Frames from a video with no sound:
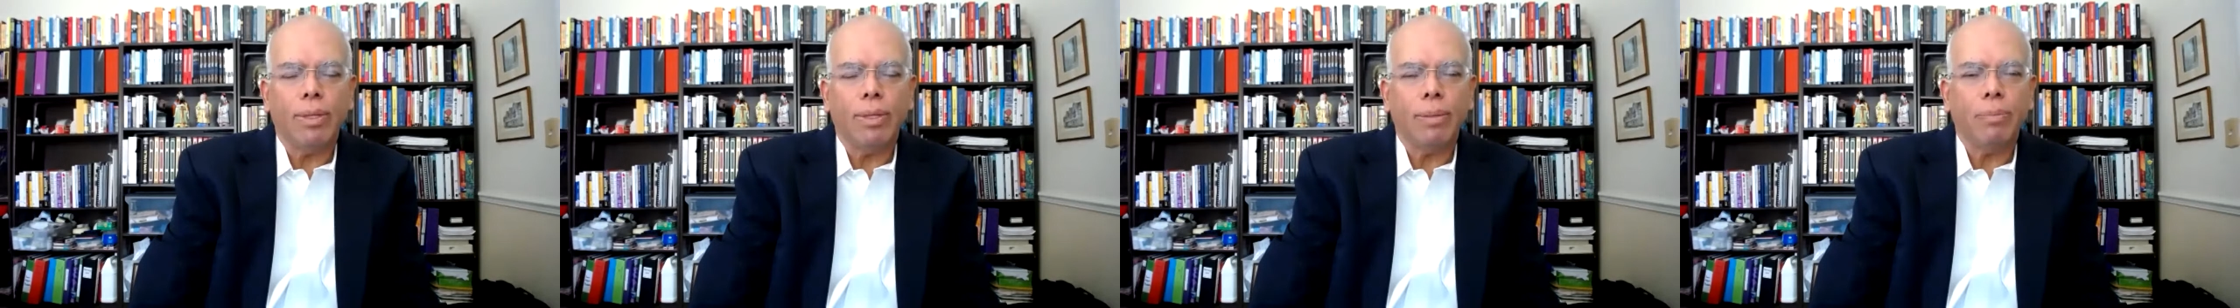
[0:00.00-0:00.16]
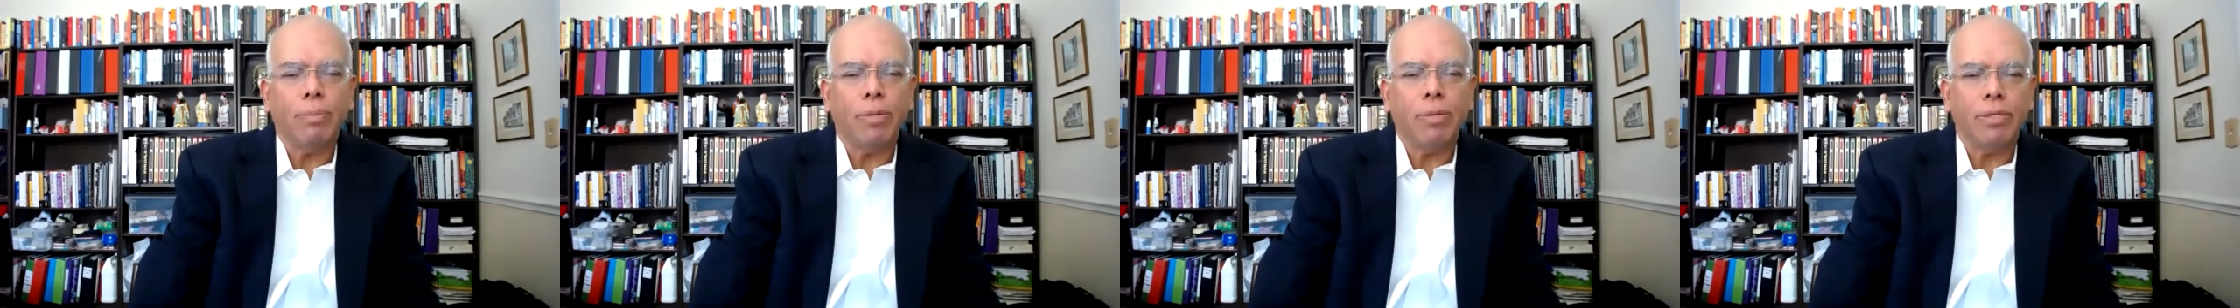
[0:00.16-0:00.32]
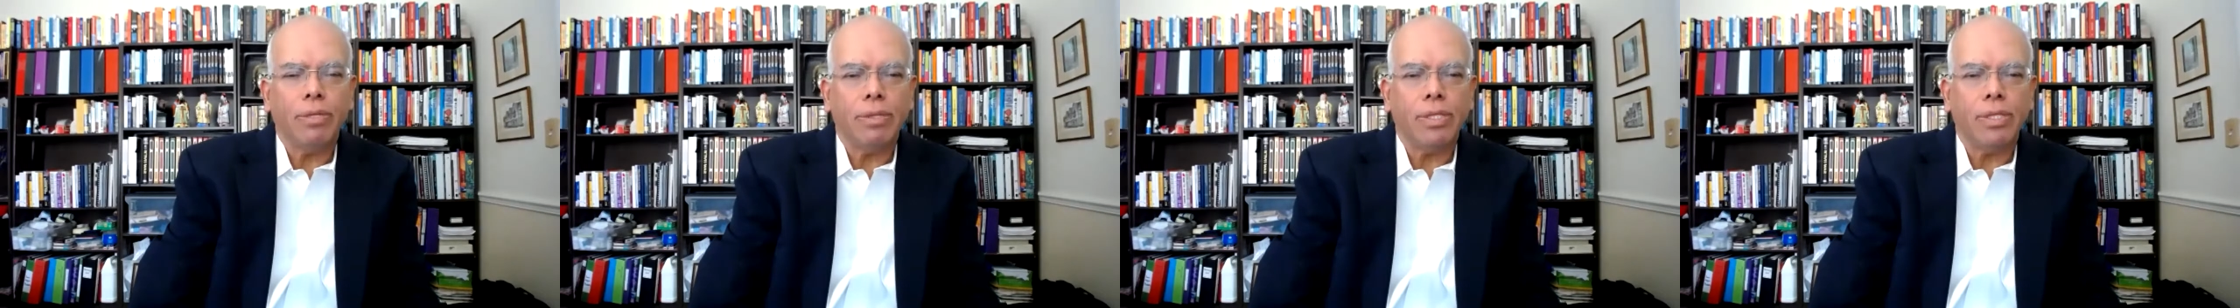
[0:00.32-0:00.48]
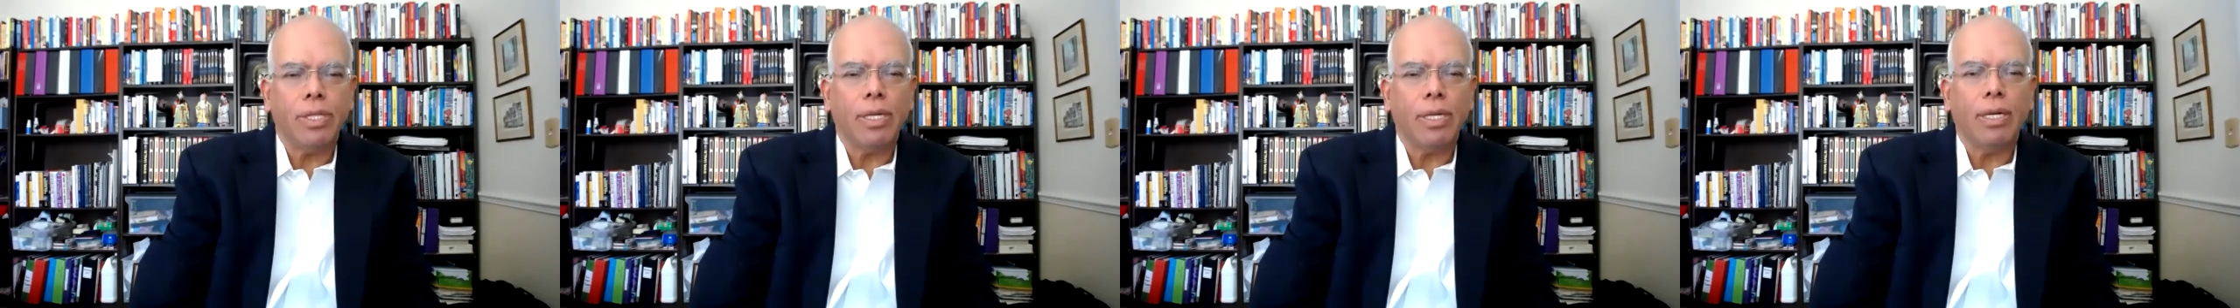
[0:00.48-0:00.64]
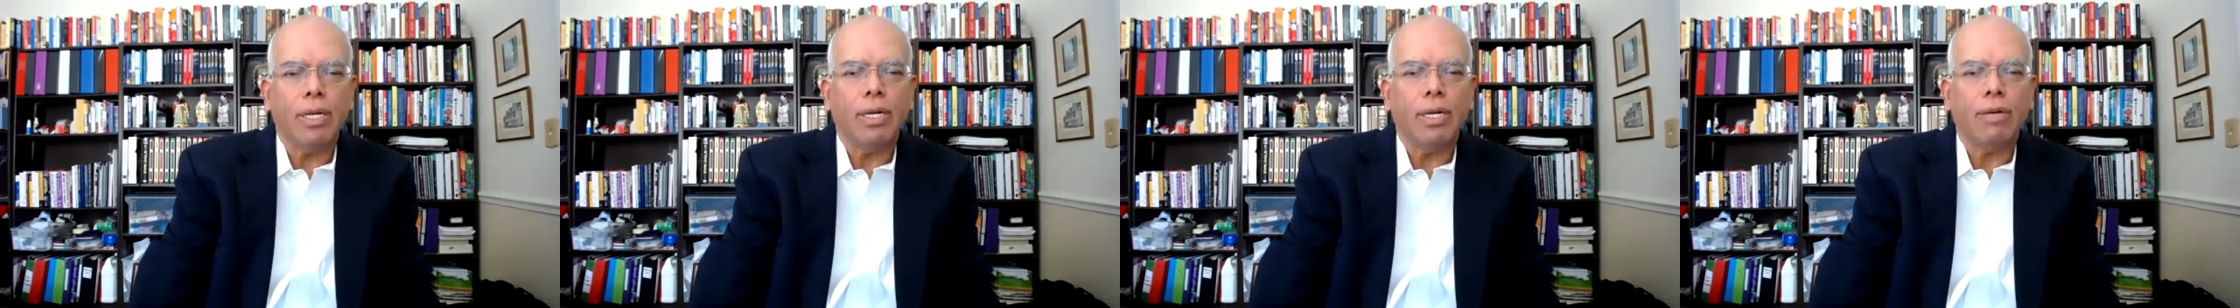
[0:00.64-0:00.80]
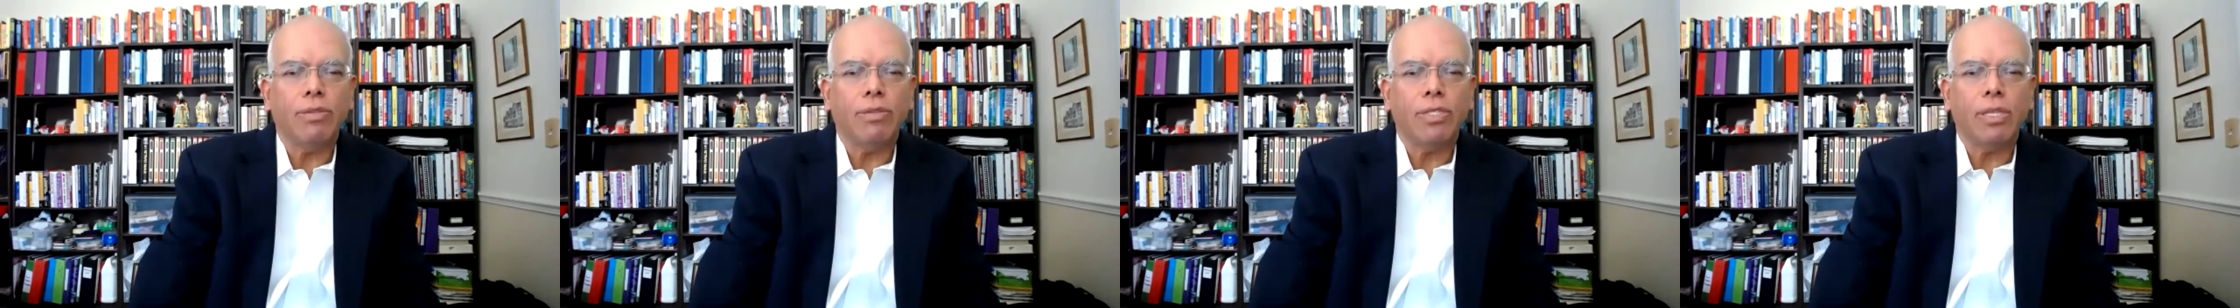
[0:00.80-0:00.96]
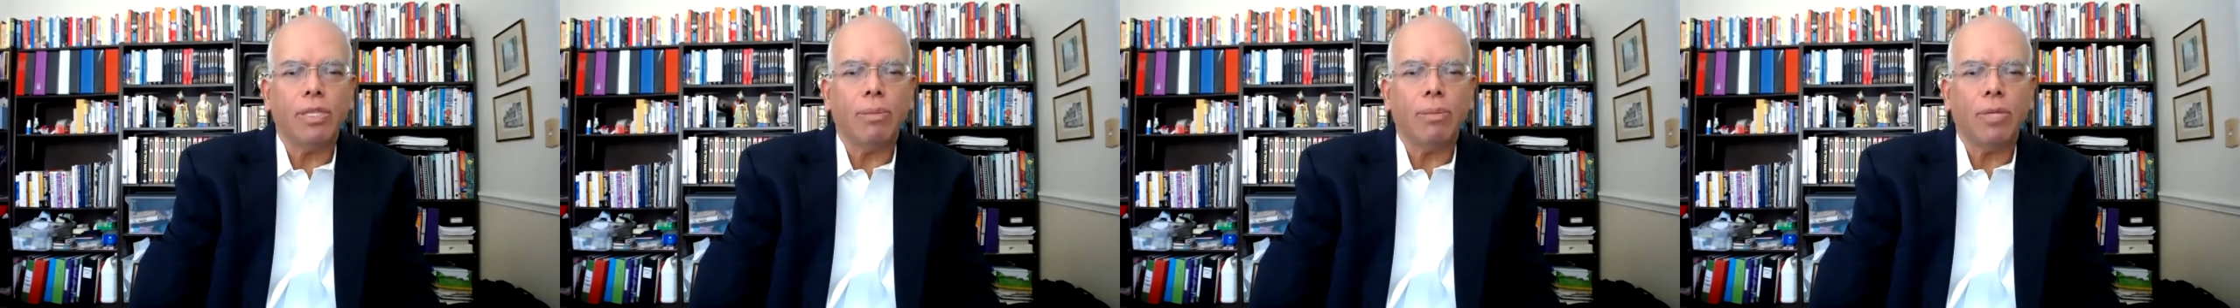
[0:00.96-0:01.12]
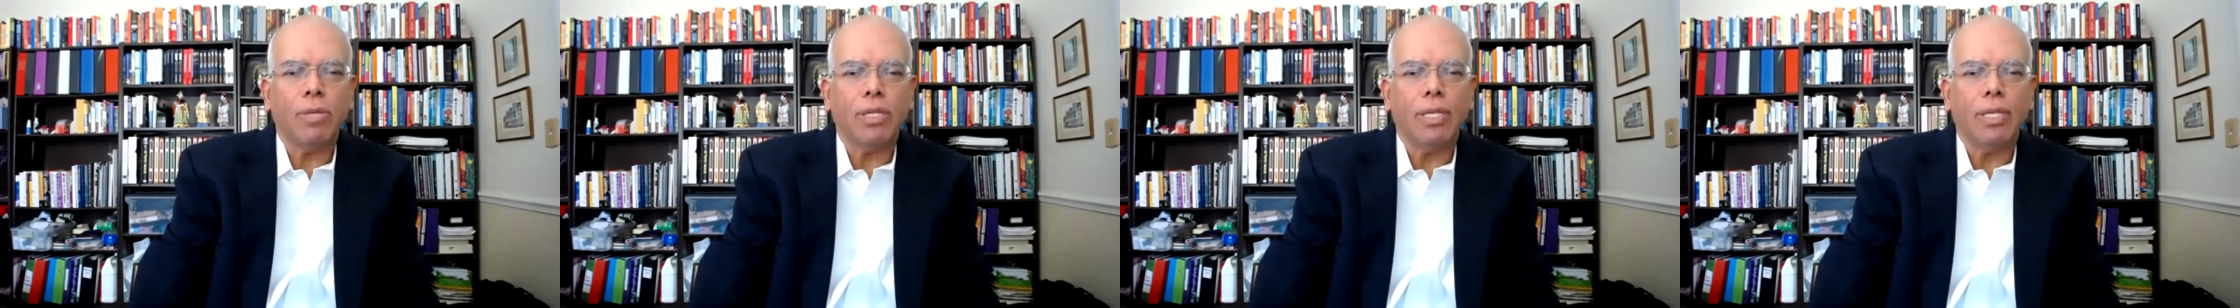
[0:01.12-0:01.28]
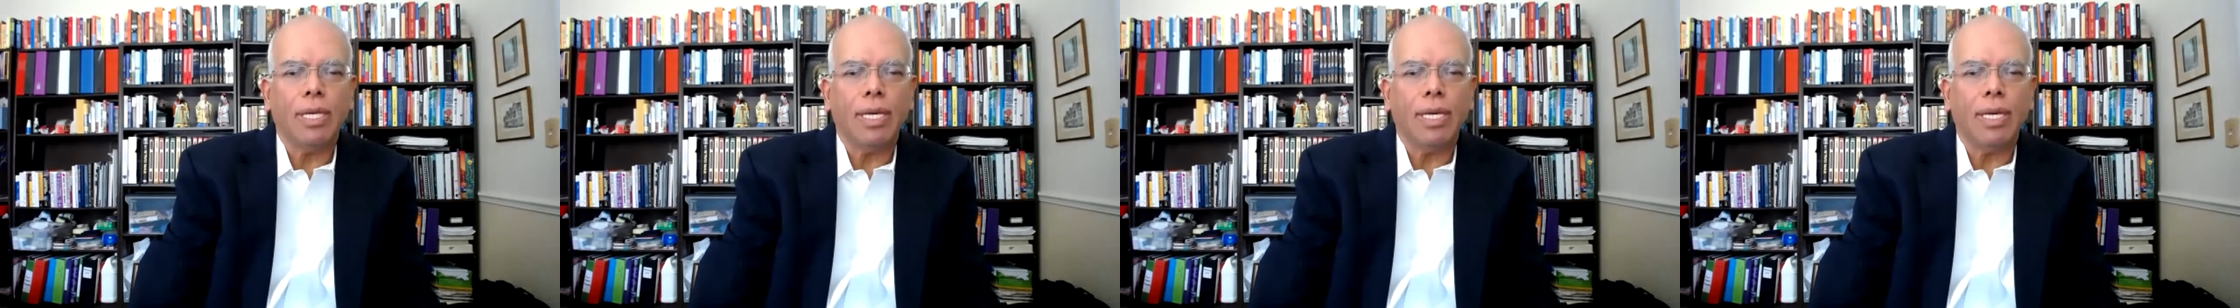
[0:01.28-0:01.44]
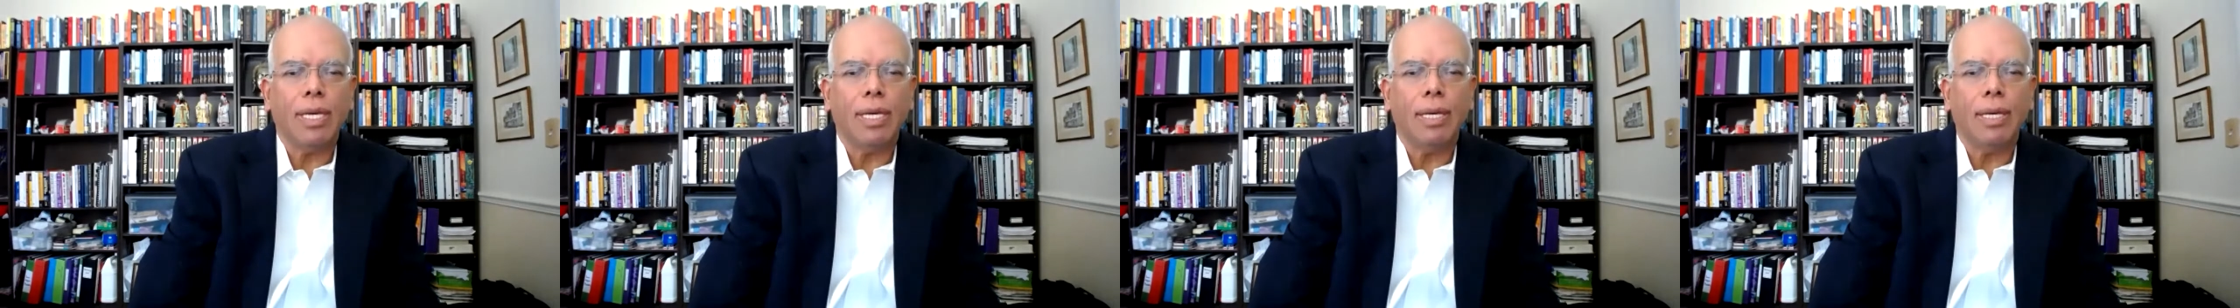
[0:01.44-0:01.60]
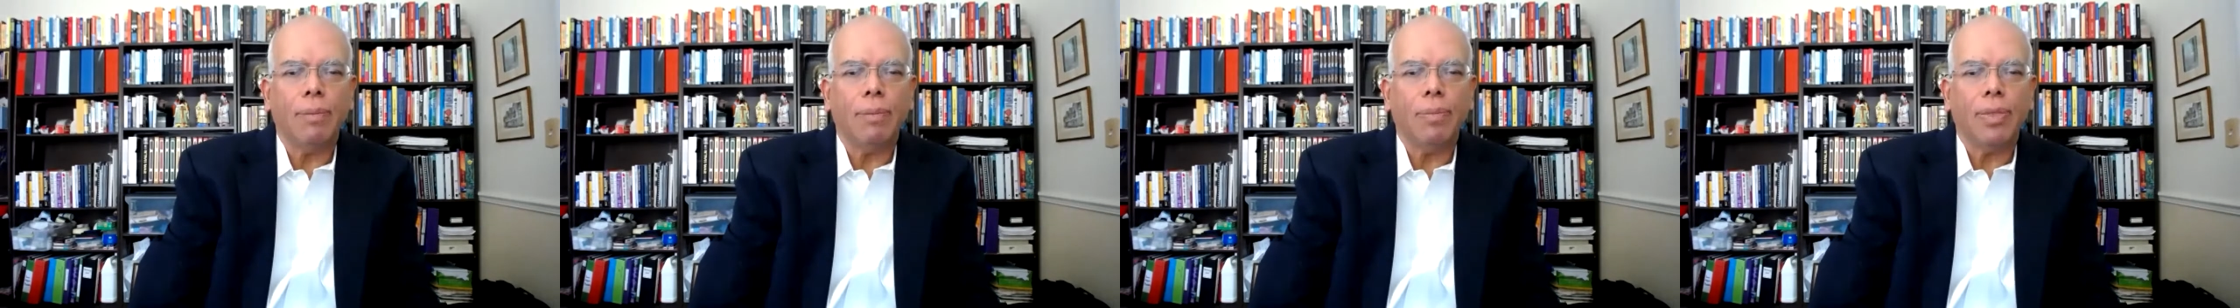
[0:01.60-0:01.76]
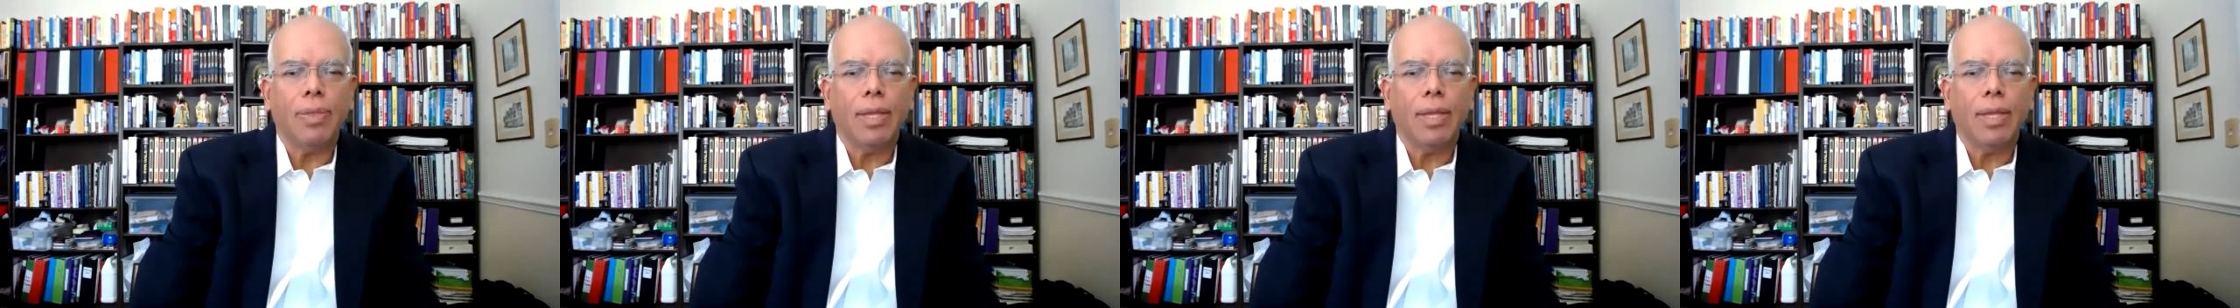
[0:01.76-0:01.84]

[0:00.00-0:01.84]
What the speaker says: preserve some of the